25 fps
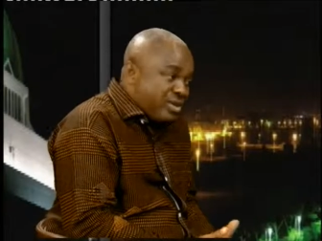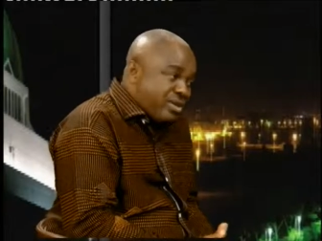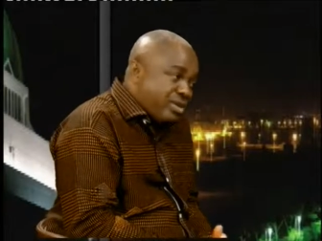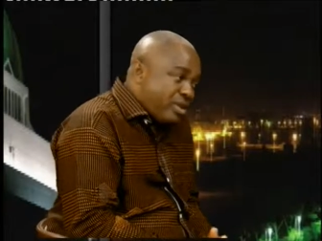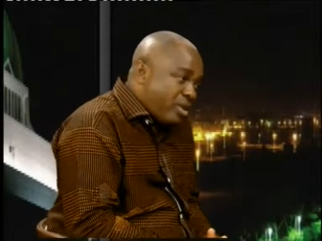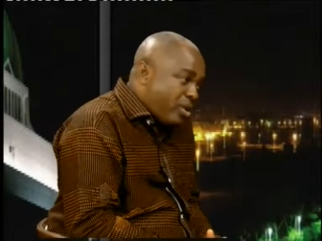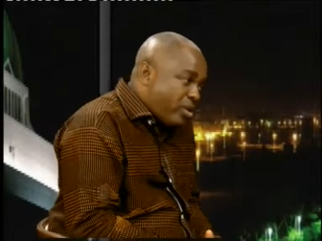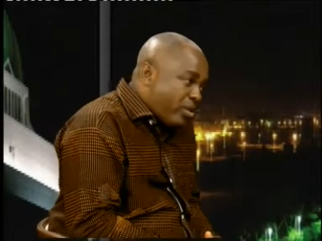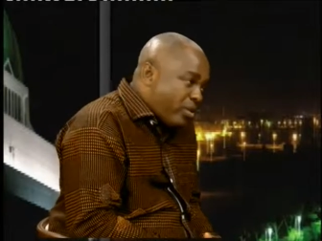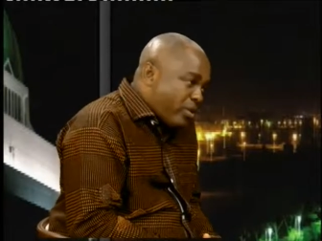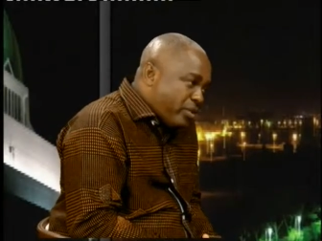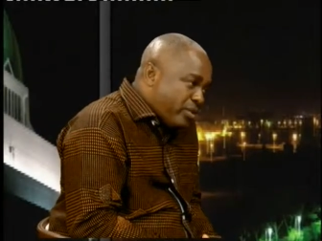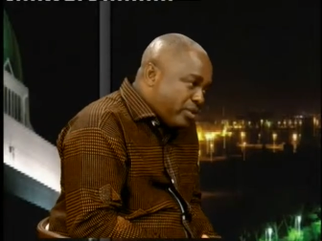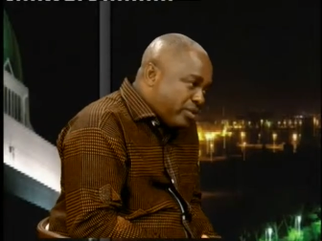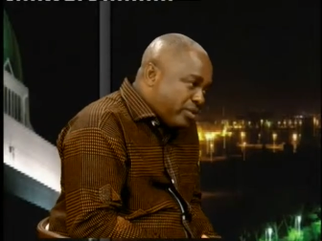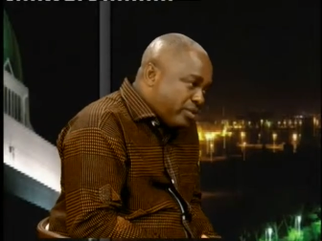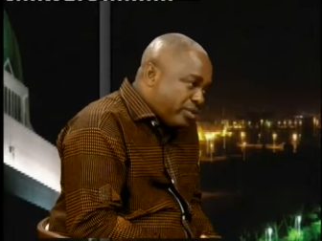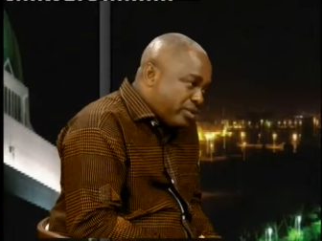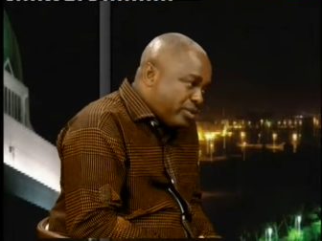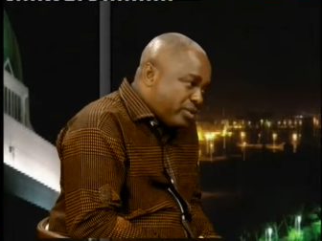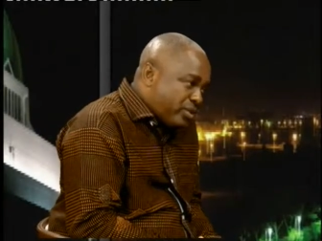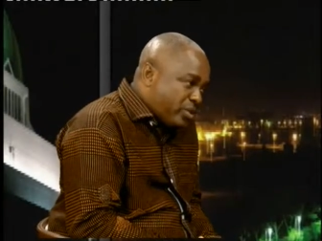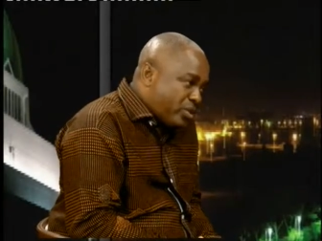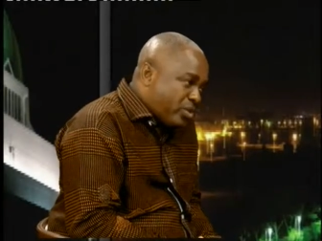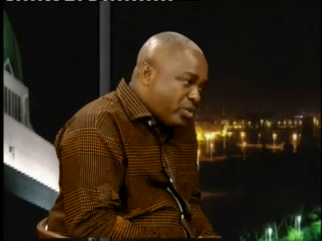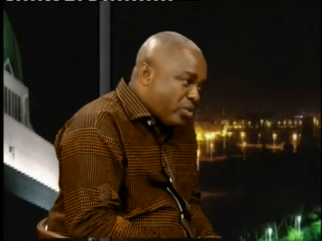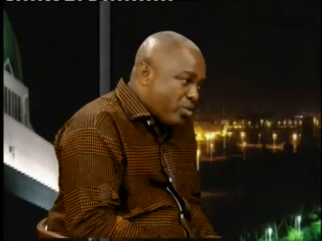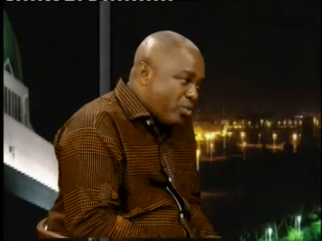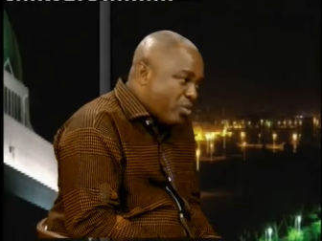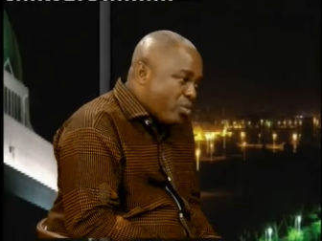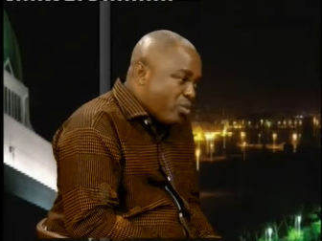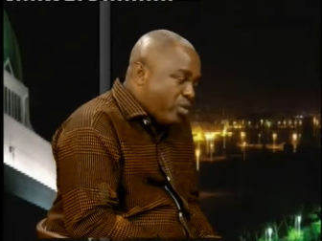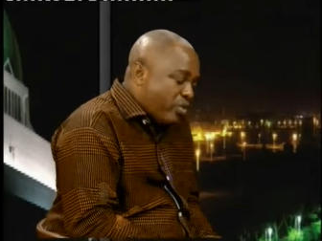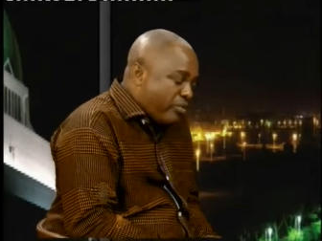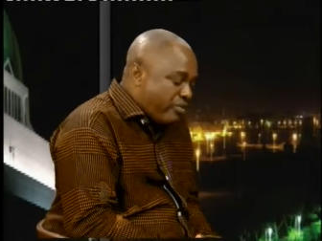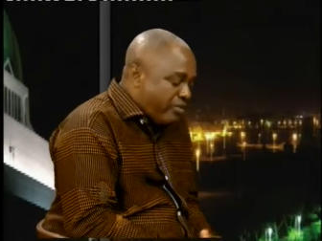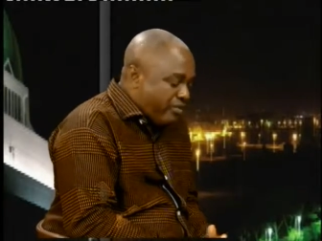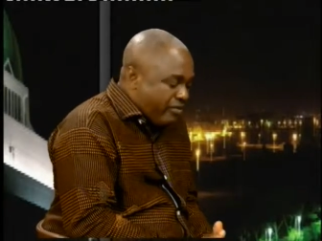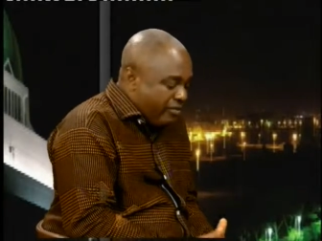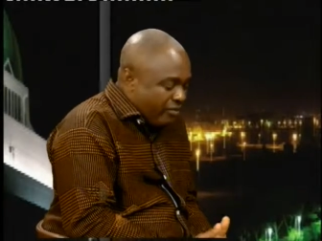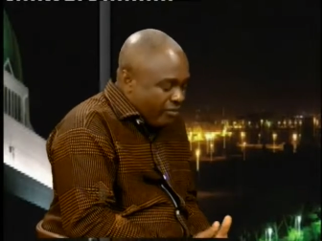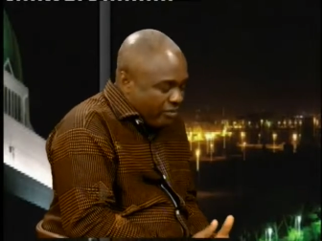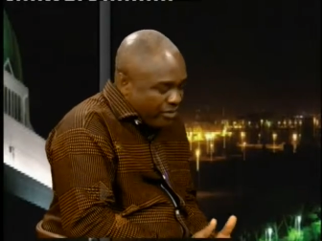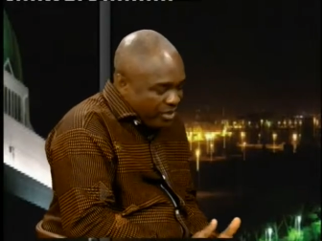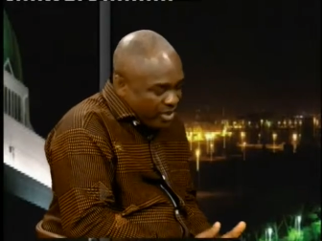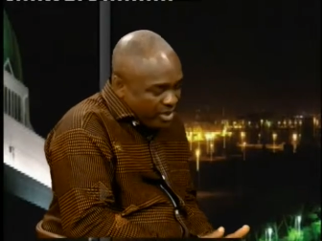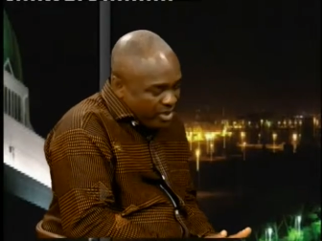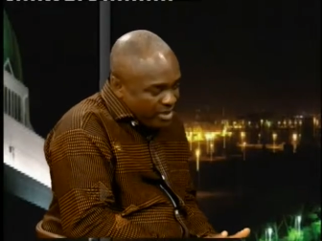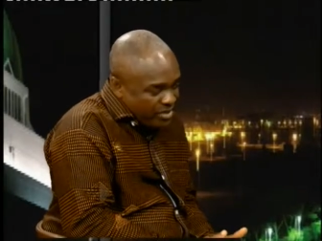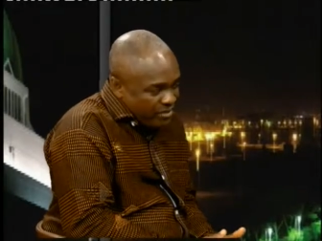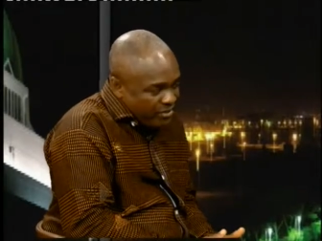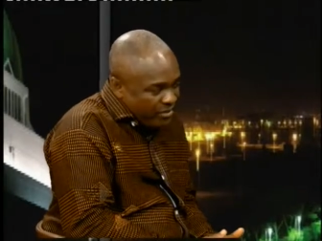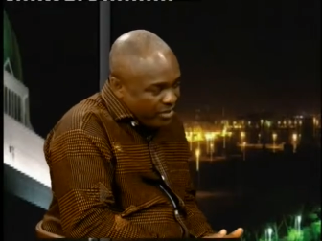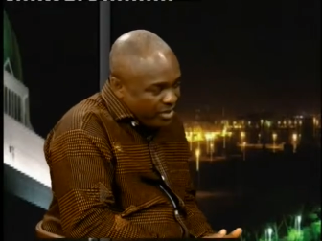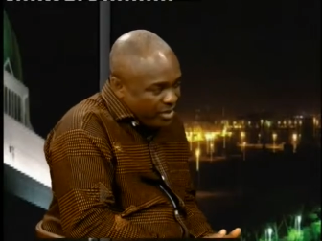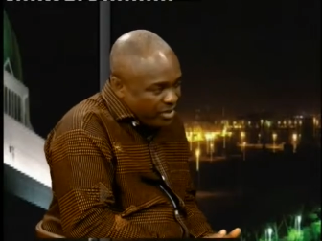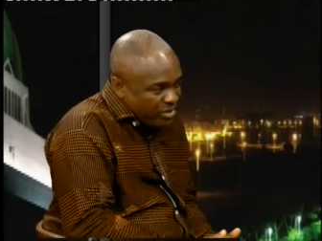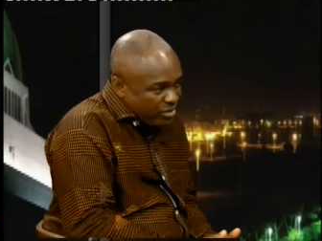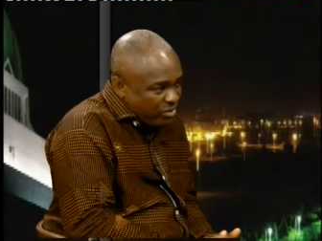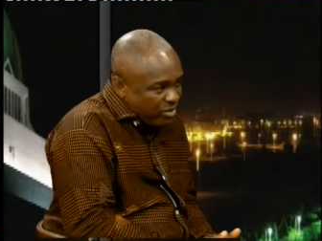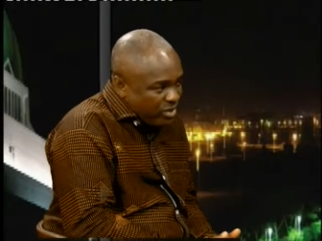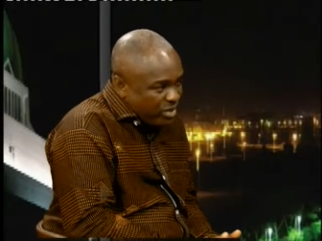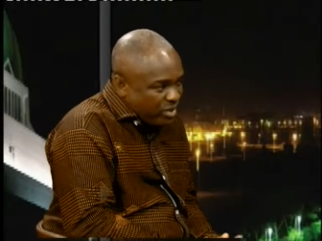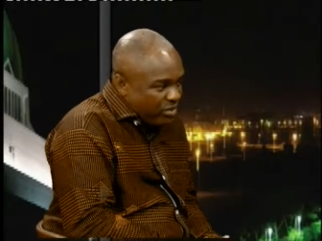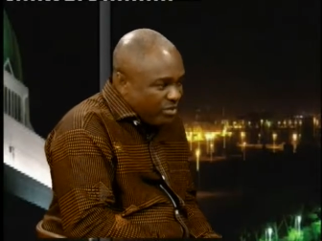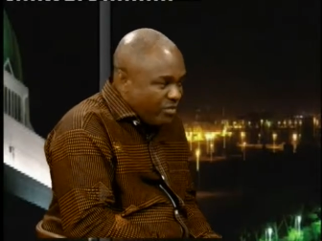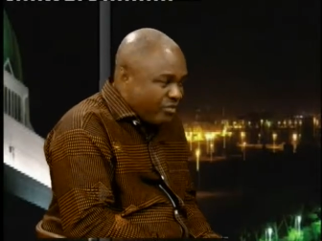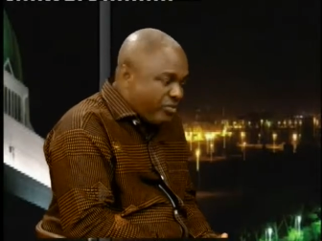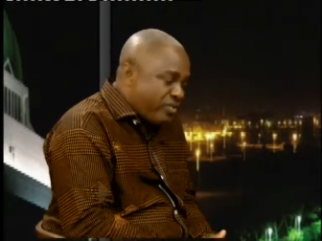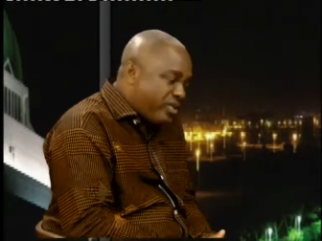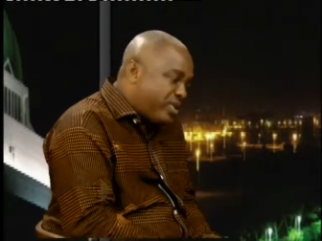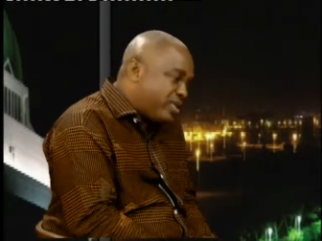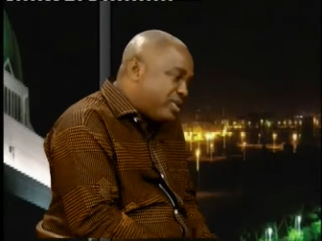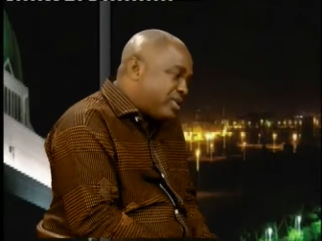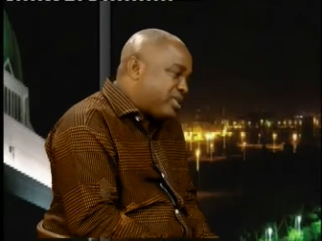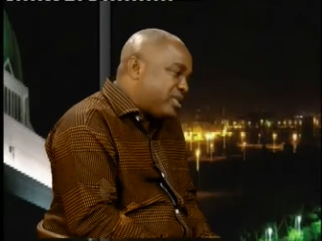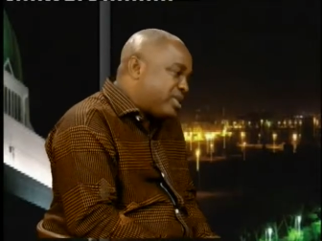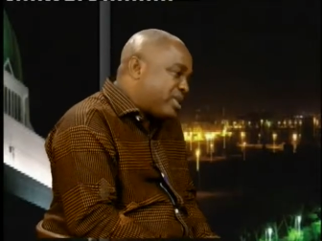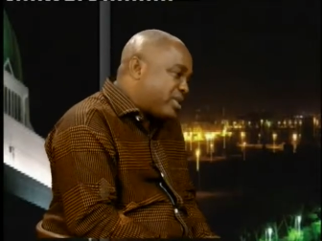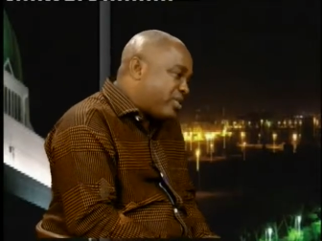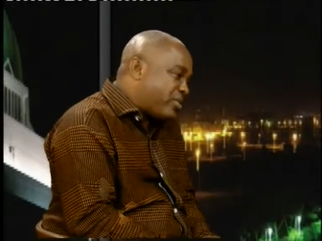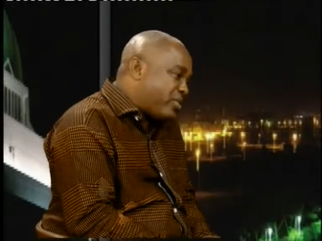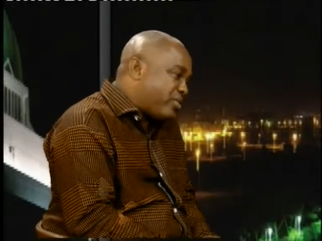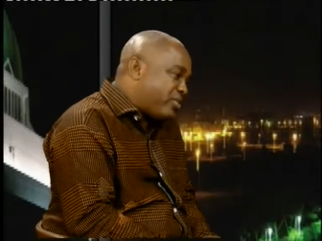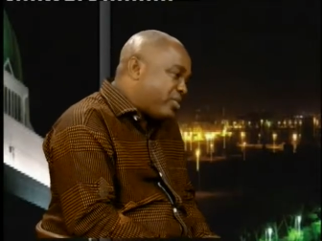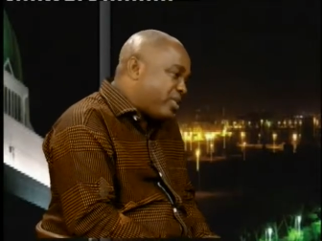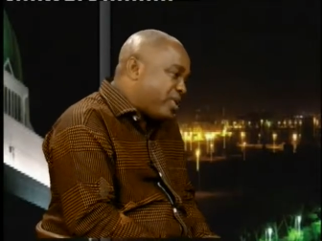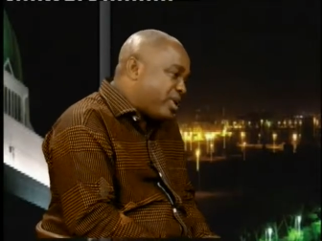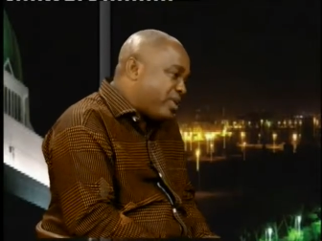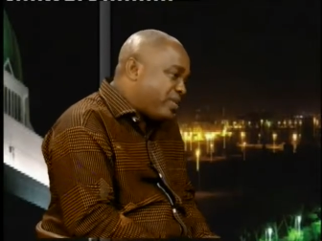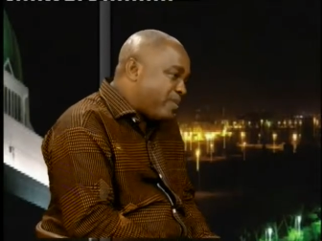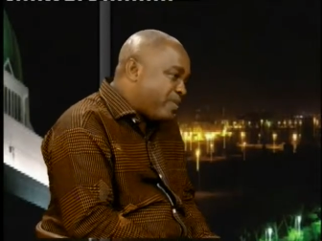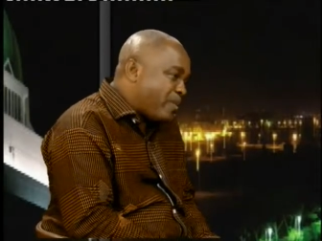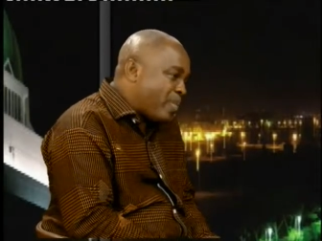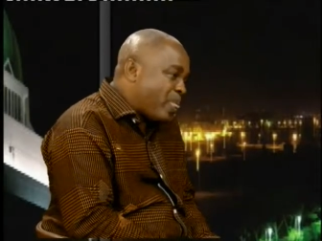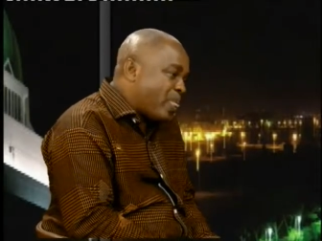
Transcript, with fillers: law. Okay. So we've finished the first reading, we finished the second reading.